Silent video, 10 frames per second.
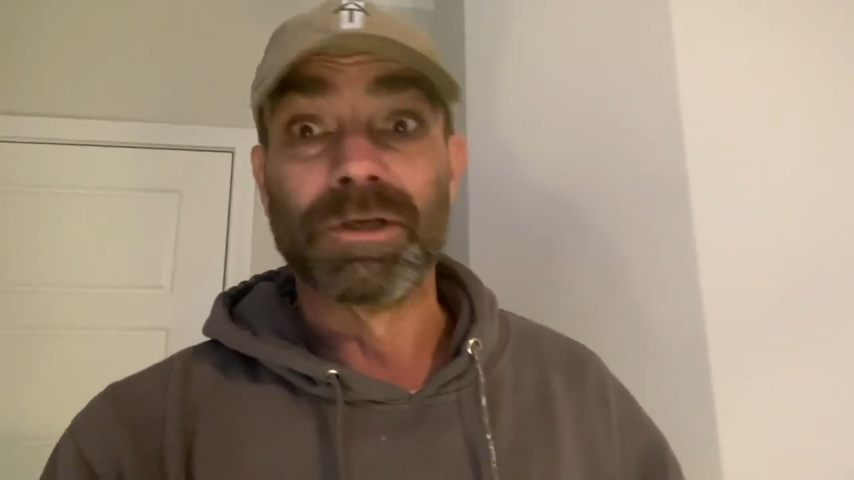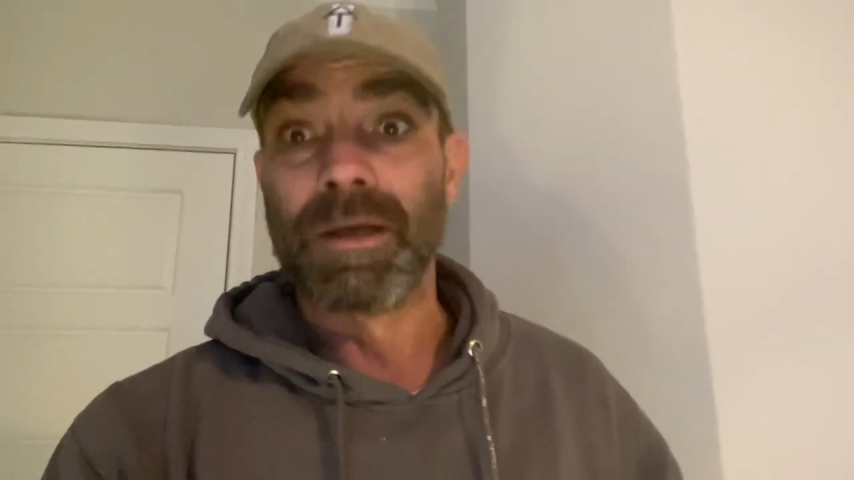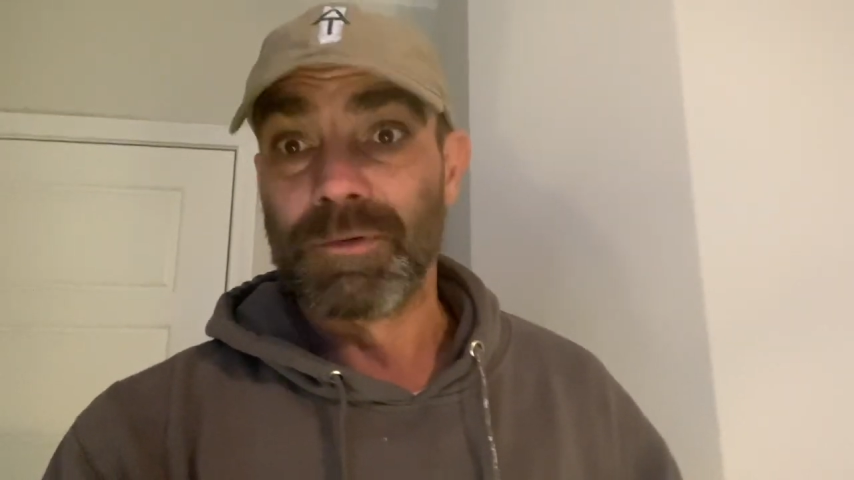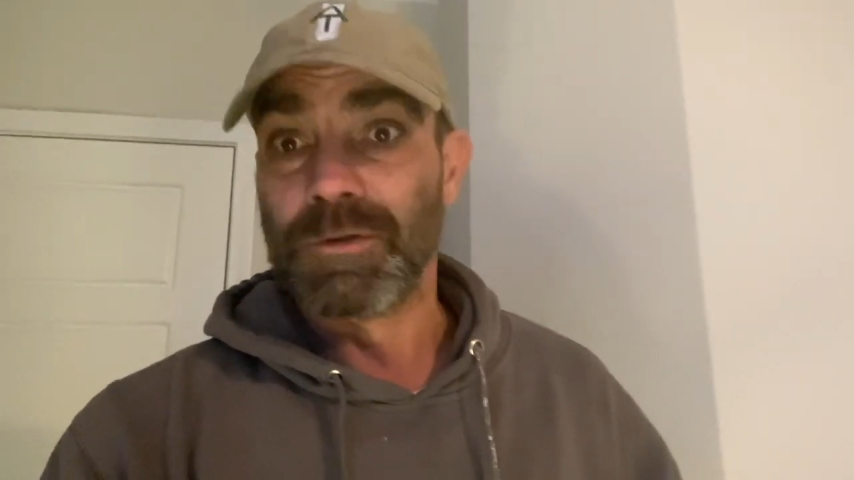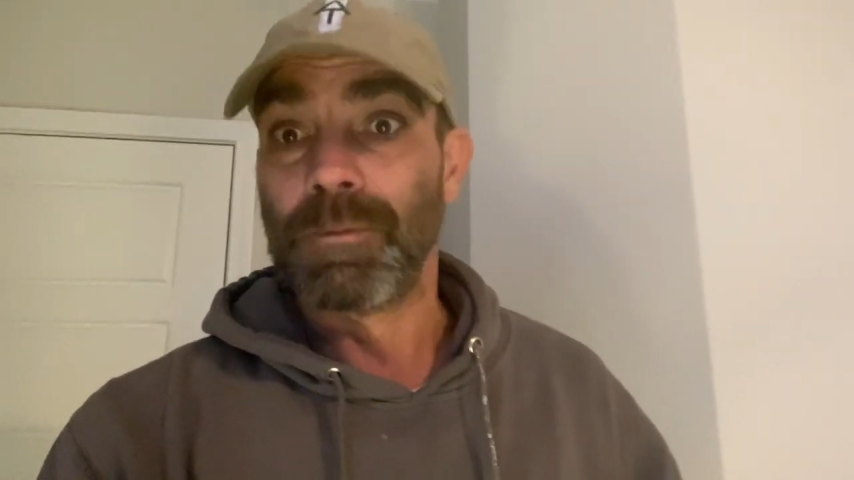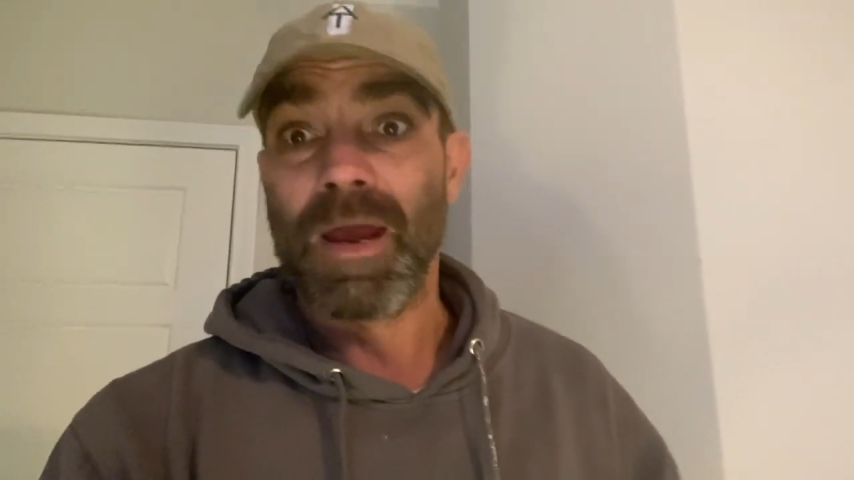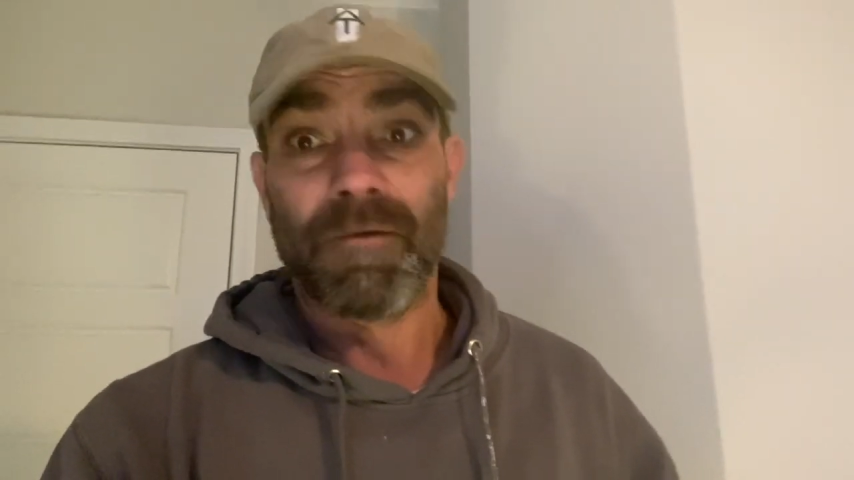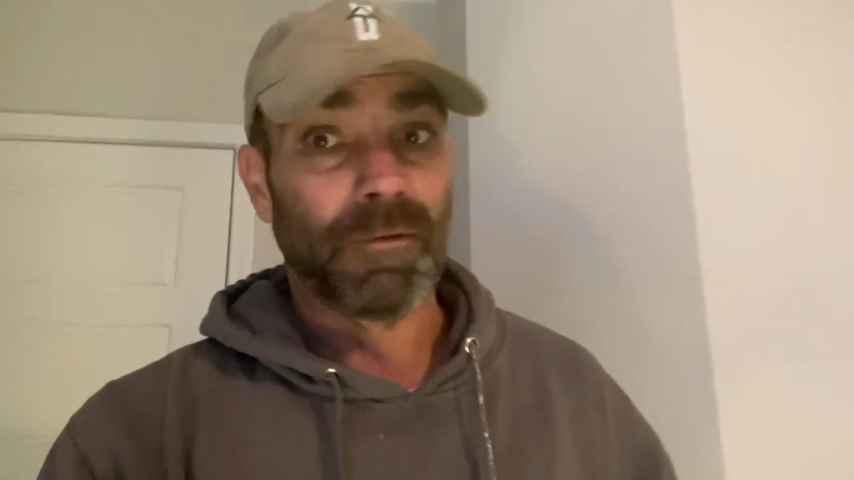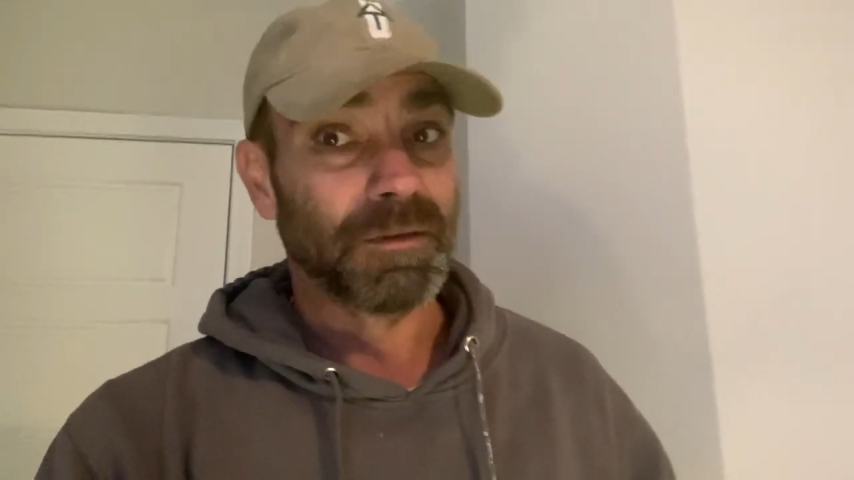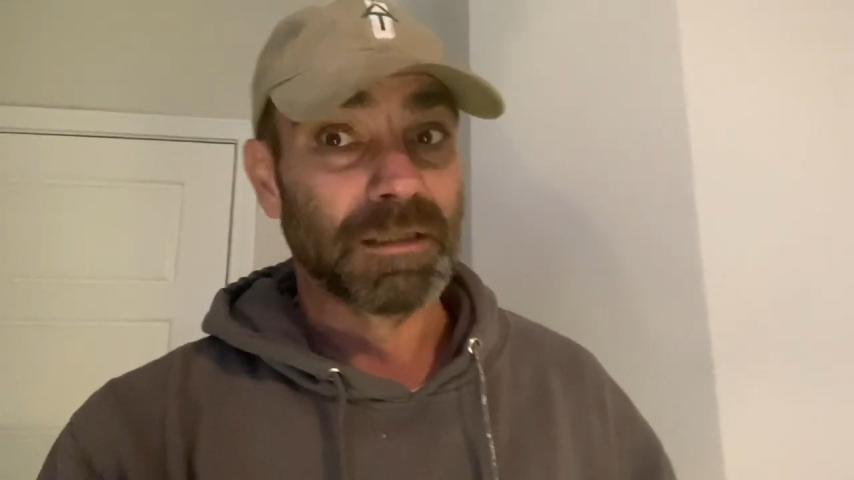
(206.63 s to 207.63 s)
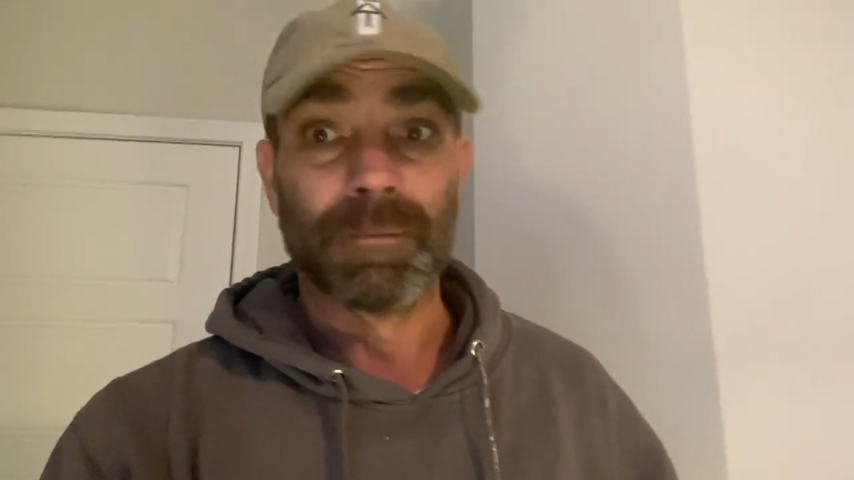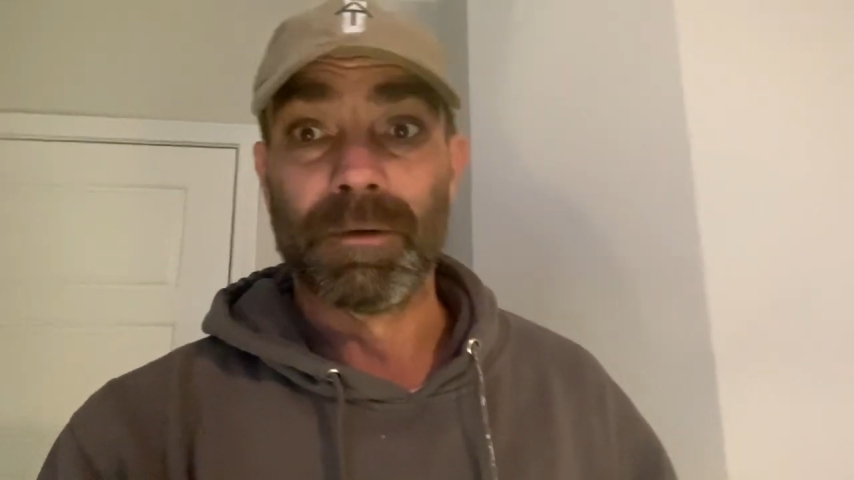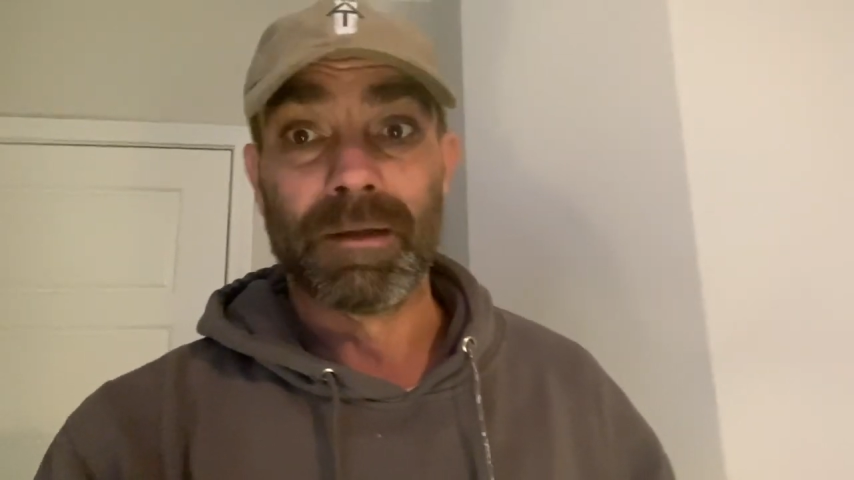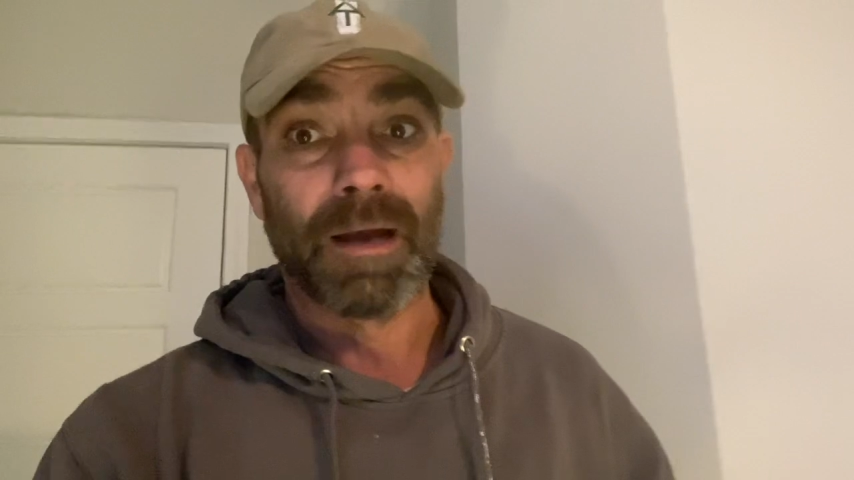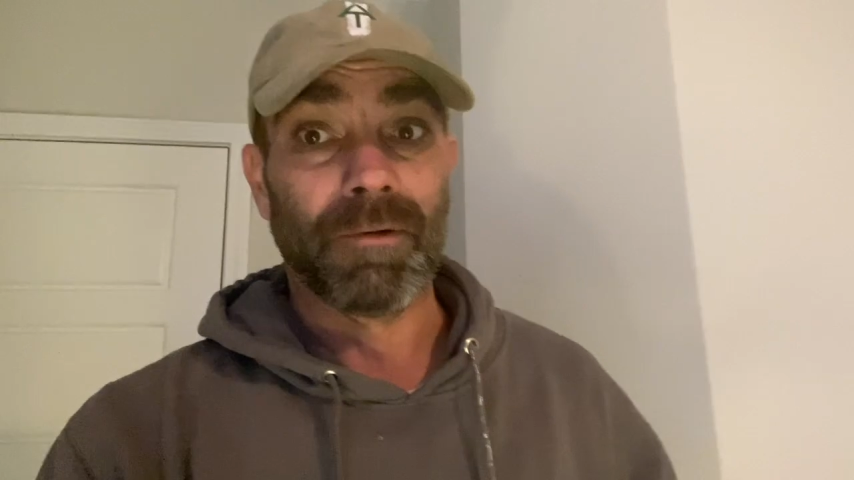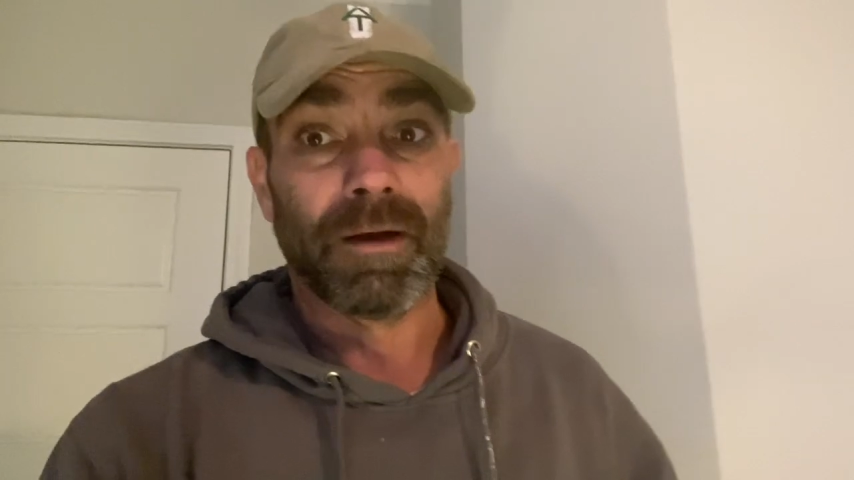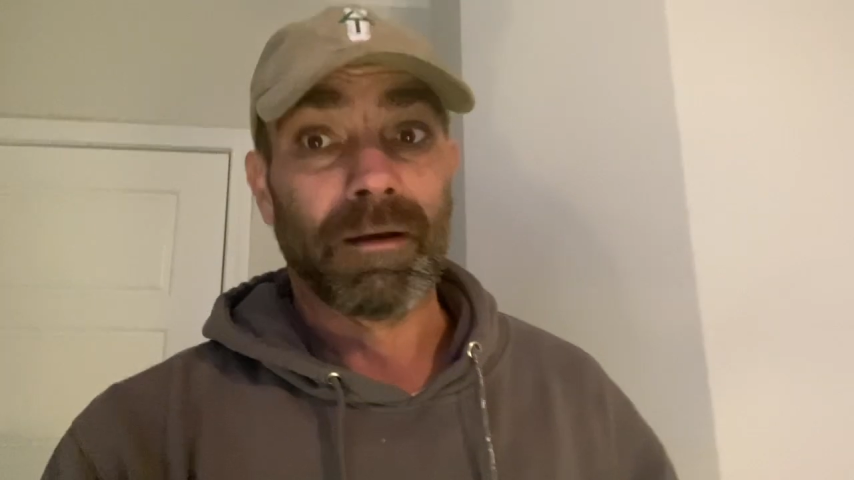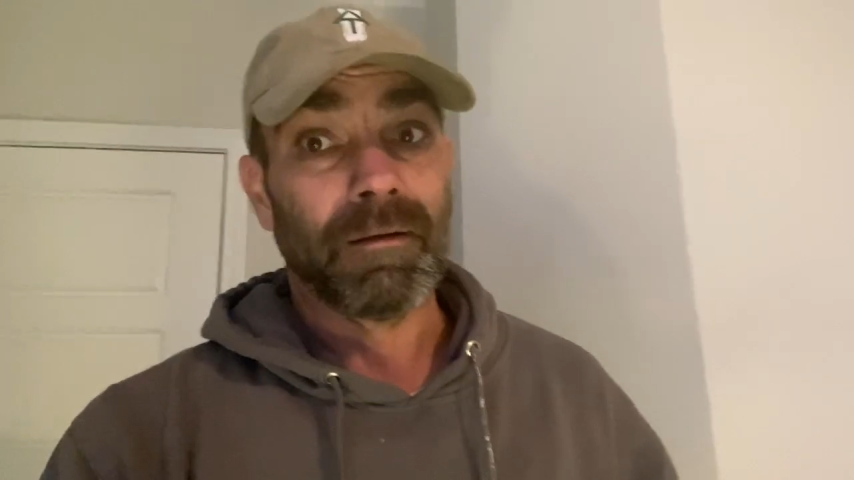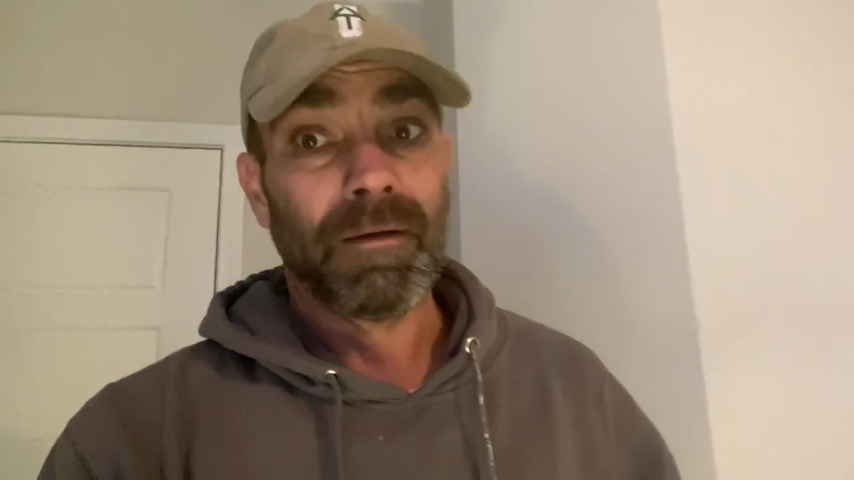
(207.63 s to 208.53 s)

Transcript: you get what you pay for. I'm just gonna put it that way.